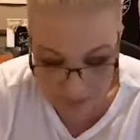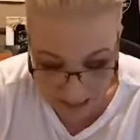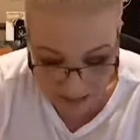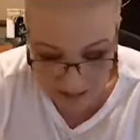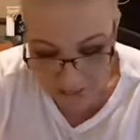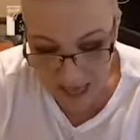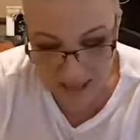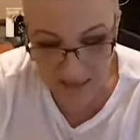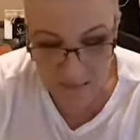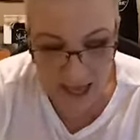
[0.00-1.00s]
Bats,
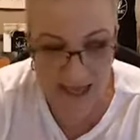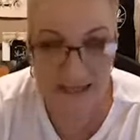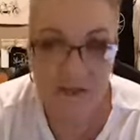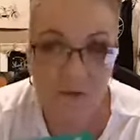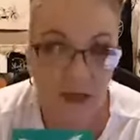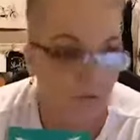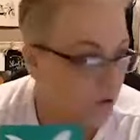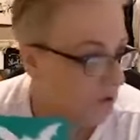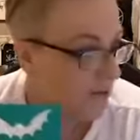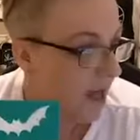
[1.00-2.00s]
bats, bats. So we have
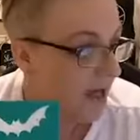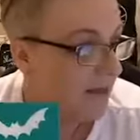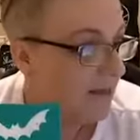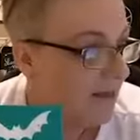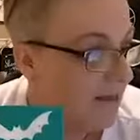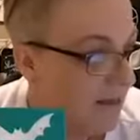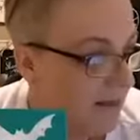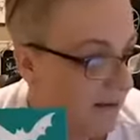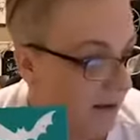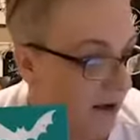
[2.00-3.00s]
two
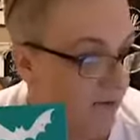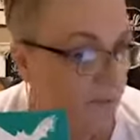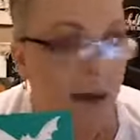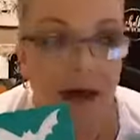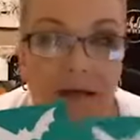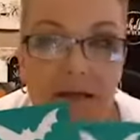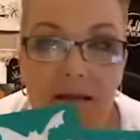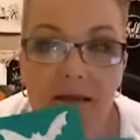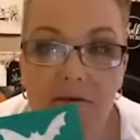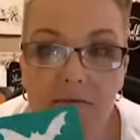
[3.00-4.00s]
sizes of
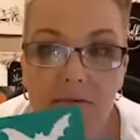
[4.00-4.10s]
bats.